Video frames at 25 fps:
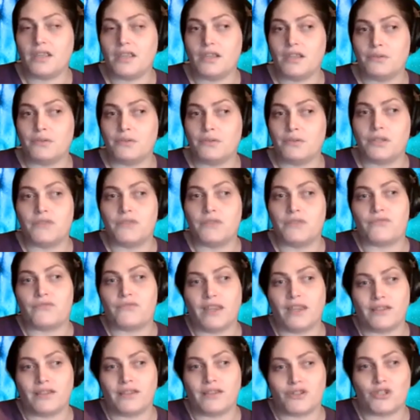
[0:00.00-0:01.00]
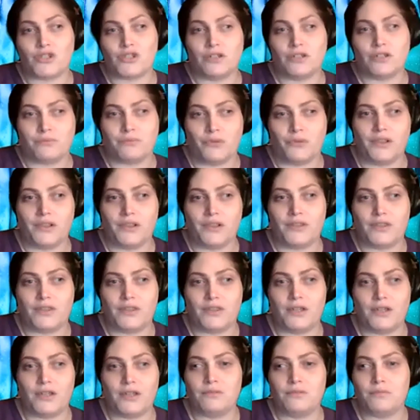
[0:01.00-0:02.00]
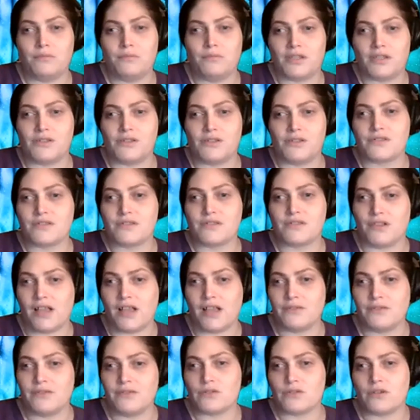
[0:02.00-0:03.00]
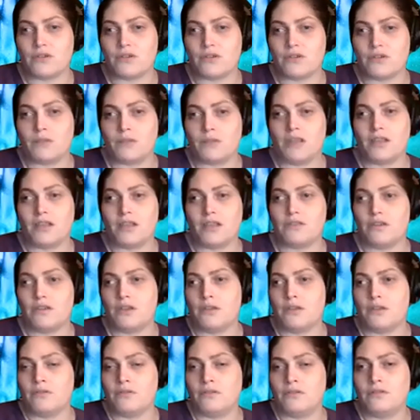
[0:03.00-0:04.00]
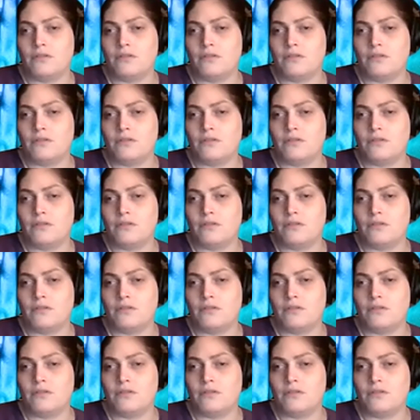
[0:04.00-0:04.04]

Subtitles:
When in fact, I should have really known because the live stream that I've done